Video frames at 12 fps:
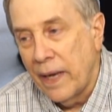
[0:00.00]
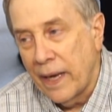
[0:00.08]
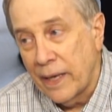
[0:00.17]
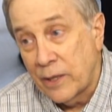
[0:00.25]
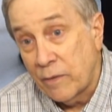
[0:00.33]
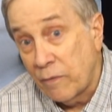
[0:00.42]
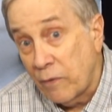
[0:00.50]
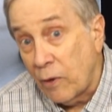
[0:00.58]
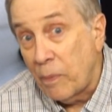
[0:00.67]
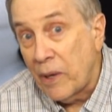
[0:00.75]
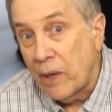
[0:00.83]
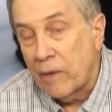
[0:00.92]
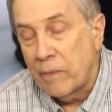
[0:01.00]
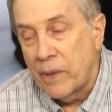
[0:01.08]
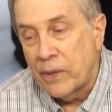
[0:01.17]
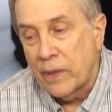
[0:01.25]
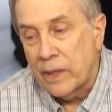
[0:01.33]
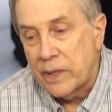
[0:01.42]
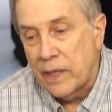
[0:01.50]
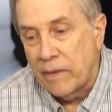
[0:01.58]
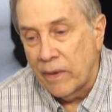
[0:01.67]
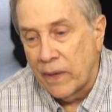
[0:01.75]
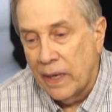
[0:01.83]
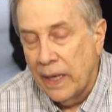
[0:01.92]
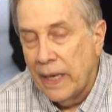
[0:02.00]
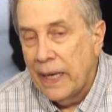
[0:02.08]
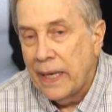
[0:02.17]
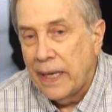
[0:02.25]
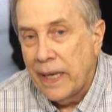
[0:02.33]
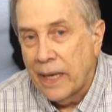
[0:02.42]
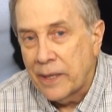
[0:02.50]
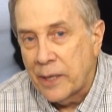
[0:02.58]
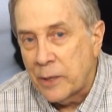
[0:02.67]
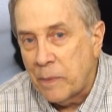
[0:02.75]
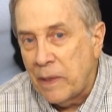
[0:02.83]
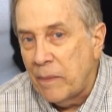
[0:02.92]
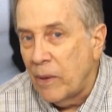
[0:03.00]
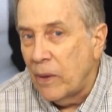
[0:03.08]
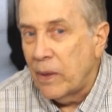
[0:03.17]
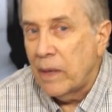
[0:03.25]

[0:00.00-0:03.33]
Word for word: at its full power from the transceiver, in the SSB mode,